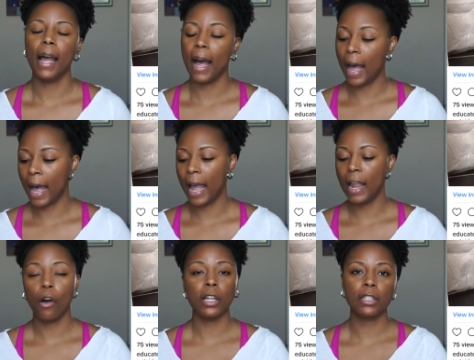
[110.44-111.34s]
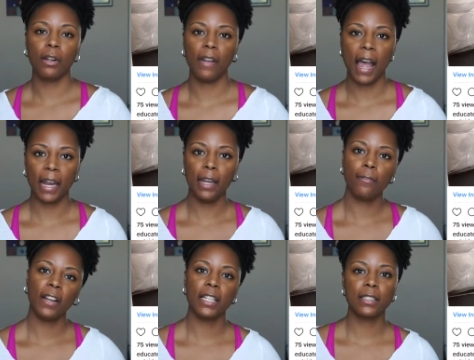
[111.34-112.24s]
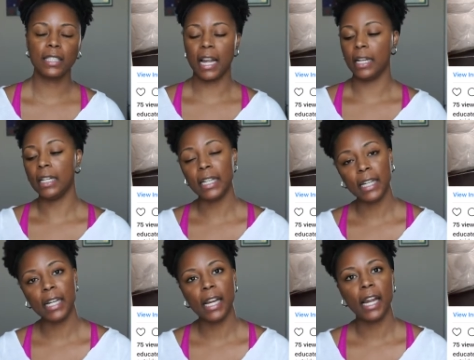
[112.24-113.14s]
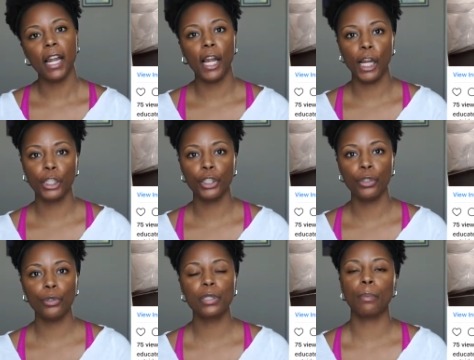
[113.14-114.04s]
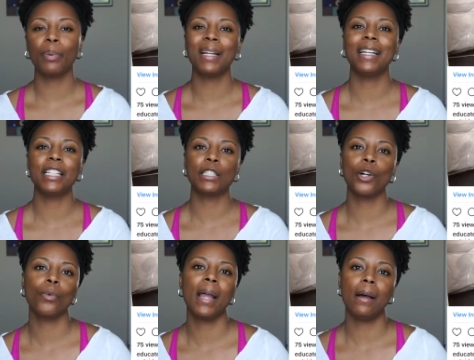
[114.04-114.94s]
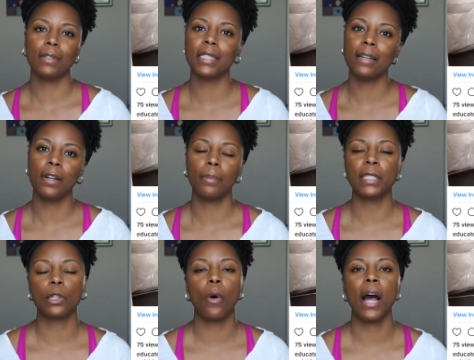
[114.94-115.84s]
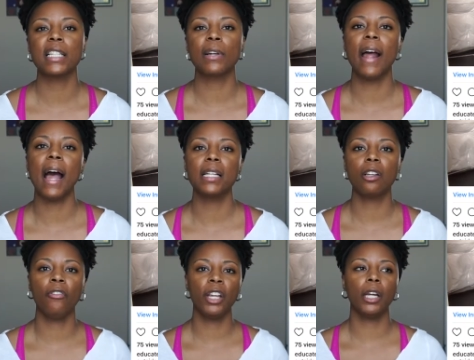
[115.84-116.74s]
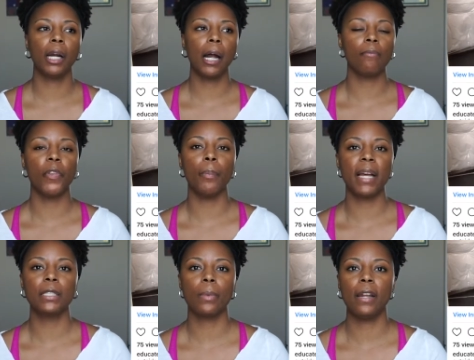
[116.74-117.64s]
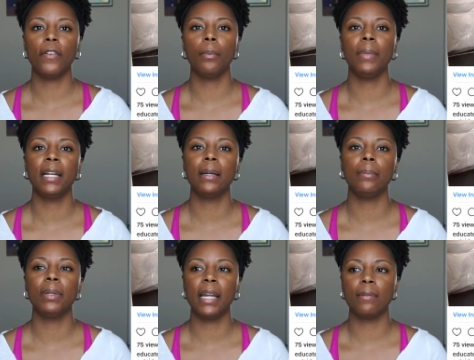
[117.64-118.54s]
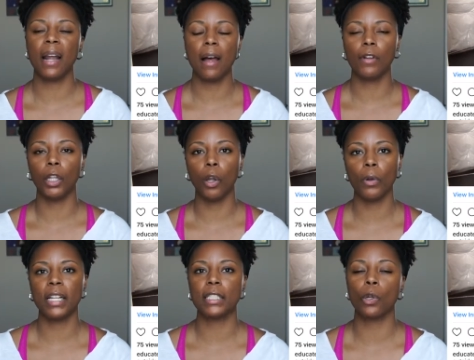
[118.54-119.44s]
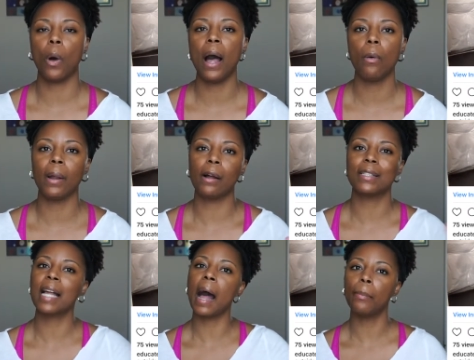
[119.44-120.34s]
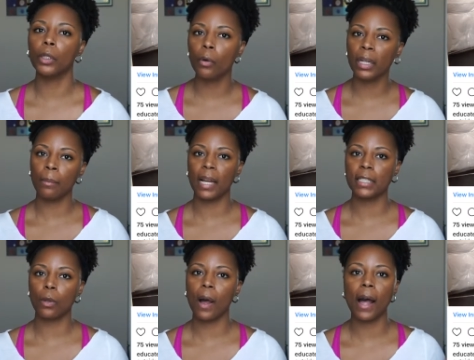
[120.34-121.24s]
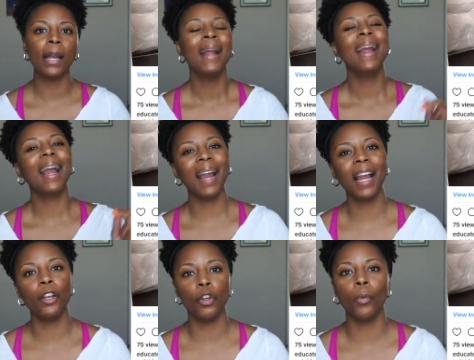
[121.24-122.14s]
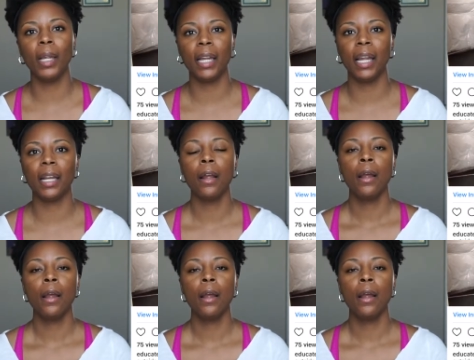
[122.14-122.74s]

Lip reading: I also have had hip flexors and knee issues, but there's no way I was giving up a squat, so I had to figure out the best way for me to be able to have a loaded squat without top loading my squat and doing it